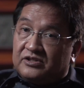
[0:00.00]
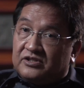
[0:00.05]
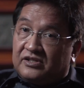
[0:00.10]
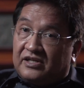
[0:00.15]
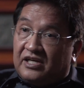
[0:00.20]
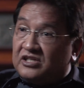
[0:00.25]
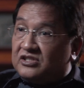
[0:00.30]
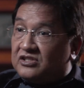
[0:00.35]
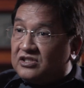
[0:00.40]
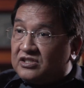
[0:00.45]

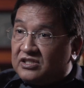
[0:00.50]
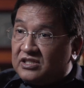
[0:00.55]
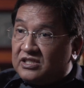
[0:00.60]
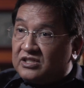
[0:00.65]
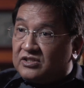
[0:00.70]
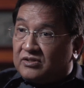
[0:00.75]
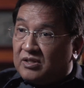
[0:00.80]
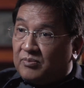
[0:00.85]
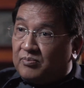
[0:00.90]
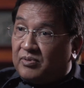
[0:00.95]

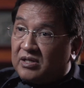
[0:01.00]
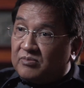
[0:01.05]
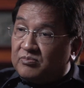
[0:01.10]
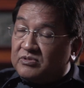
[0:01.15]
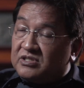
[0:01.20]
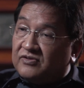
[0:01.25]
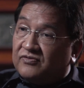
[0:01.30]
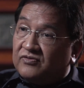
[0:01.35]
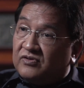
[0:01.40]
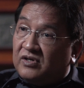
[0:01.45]
agencies or
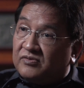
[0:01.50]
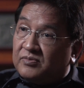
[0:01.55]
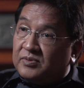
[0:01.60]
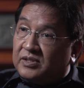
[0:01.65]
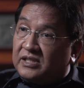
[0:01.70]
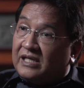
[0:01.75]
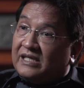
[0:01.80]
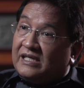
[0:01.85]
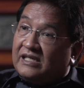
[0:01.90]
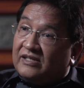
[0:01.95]
departments of
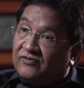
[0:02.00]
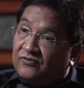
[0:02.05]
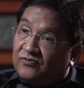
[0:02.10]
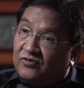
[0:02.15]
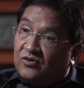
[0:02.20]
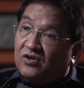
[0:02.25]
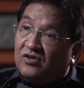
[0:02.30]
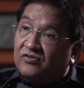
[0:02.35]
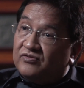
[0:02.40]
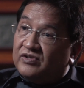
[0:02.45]
government
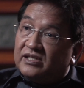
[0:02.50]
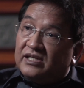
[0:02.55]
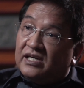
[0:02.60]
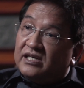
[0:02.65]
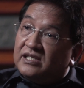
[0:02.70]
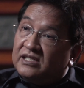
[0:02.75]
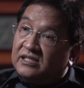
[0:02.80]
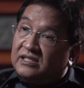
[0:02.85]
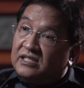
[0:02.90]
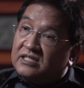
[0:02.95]
involved in
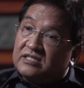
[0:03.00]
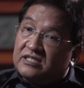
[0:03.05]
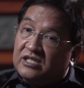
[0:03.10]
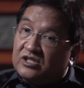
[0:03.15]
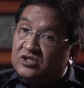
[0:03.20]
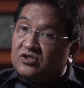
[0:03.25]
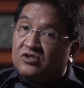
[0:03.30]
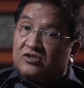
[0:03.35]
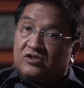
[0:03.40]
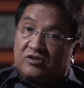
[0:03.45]
any
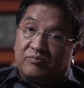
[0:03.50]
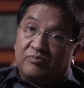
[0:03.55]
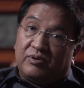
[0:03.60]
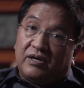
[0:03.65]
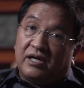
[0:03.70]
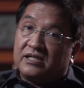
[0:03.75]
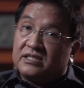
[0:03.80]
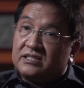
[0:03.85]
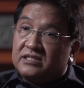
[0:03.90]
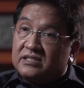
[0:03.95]
decision or
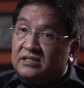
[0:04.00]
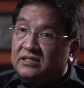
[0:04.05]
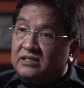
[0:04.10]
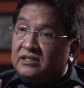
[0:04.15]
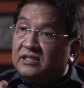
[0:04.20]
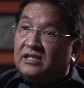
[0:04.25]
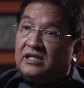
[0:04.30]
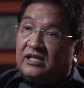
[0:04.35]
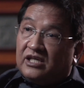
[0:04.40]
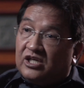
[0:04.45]
policy
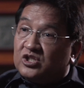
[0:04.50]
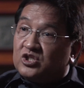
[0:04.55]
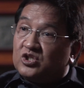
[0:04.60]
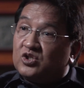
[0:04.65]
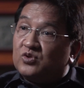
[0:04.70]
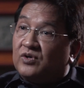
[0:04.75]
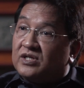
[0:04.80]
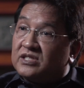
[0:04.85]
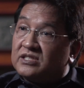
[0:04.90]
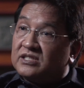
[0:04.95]

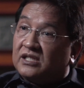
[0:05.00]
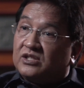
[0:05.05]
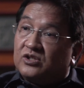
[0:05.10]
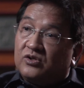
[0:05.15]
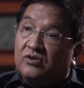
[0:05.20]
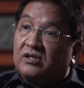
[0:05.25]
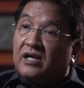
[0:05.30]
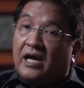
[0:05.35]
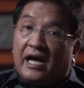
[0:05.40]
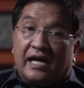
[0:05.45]
issuance that
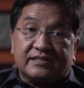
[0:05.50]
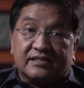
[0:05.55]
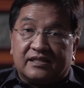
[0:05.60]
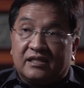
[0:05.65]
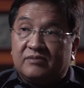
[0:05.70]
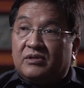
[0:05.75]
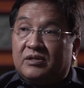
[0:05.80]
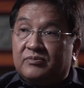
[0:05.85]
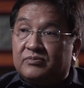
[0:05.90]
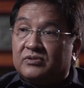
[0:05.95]
you are
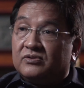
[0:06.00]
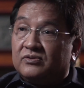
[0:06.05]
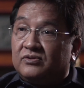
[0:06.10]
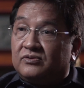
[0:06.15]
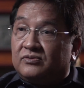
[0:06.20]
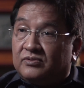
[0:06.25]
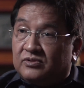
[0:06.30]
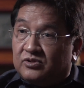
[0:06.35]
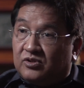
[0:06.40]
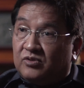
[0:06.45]
asking him
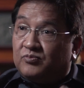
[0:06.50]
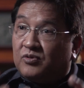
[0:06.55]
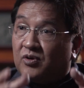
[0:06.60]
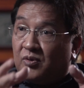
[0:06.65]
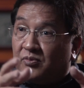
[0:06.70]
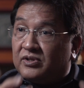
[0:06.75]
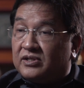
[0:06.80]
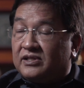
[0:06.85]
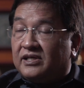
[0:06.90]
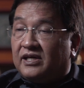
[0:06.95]
to
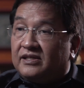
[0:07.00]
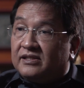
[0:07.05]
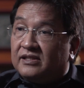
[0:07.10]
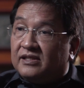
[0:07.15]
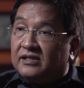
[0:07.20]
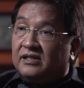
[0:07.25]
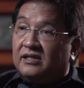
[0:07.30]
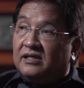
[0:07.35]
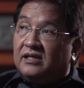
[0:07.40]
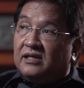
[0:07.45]
promulgate,
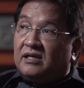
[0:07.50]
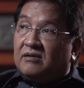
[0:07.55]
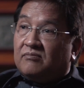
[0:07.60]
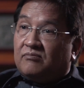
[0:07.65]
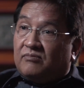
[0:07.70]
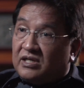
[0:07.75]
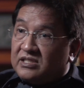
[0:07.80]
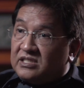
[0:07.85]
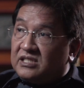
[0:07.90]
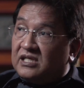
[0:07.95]

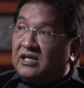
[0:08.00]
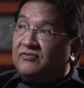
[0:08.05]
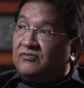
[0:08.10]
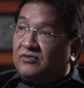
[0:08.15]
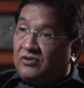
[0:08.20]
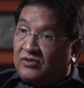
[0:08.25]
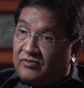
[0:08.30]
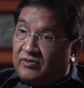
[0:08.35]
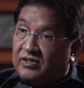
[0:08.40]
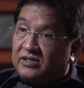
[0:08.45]
must have
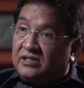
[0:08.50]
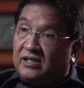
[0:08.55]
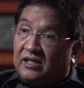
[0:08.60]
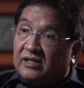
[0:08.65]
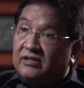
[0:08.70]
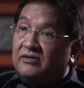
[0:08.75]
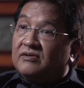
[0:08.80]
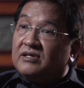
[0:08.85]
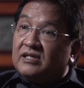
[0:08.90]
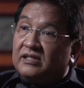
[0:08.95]
already
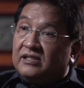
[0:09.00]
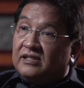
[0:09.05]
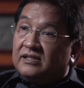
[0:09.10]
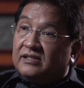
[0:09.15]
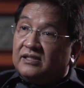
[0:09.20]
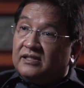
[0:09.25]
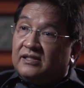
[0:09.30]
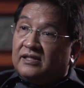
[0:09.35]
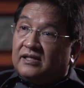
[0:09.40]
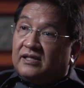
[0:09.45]
agreed.
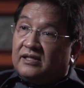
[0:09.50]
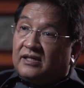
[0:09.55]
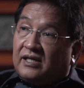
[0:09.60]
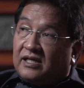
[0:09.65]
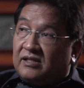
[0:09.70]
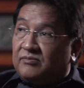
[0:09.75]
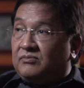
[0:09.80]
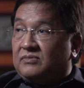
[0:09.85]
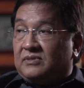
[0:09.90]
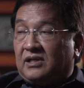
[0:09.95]

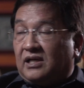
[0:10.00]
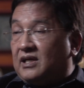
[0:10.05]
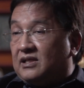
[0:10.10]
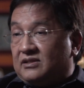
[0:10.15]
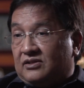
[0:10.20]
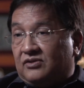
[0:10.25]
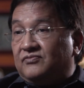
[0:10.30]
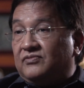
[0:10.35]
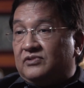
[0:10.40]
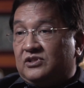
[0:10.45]
And again,
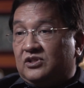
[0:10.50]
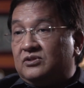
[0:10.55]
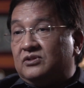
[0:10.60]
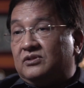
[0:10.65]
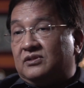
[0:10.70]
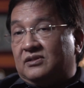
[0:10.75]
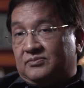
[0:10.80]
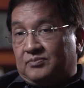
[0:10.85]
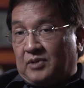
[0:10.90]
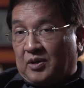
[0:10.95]

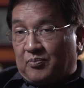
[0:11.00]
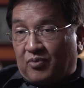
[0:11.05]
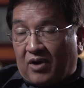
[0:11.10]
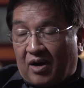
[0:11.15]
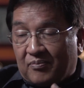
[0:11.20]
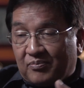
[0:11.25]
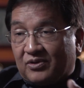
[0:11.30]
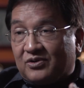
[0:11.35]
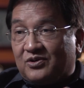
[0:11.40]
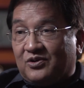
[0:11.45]
the
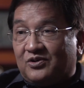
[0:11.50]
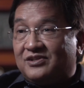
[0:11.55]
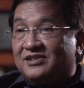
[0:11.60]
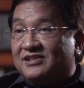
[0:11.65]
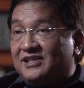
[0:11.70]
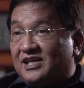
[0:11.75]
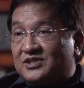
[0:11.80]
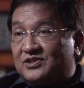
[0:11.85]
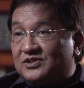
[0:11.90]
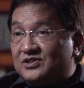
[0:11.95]
proper
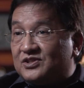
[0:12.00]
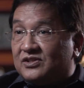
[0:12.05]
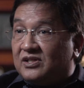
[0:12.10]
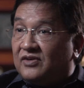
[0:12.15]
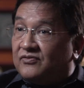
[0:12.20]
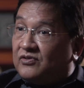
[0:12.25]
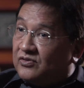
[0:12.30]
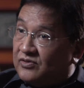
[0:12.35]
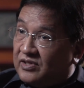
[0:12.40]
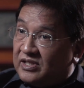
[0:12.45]
coordination should
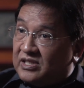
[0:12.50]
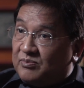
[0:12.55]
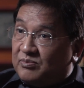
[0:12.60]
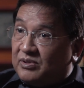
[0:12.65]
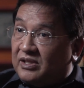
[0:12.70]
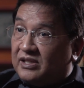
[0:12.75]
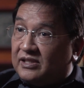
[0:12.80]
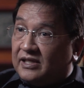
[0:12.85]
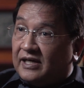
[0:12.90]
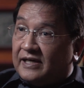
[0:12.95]
have already
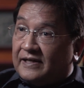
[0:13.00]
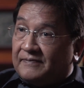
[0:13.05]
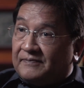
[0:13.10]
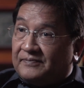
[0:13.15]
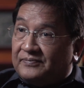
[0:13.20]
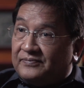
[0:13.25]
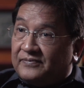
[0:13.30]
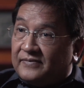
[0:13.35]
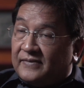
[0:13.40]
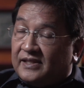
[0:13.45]
been
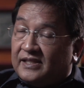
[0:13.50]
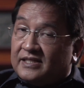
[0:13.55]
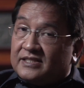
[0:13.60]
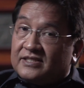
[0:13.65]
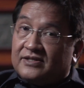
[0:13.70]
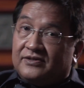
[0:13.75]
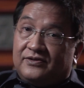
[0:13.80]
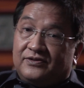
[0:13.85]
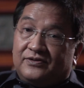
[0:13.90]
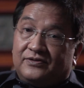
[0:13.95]
done.
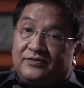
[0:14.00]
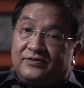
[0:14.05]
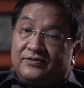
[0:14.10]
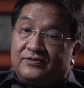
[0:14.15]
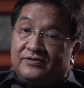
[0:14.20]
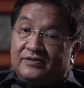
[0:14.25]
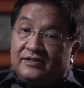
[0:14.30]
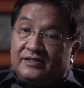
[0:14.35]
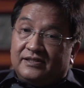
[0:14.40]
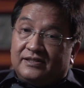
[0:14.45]
So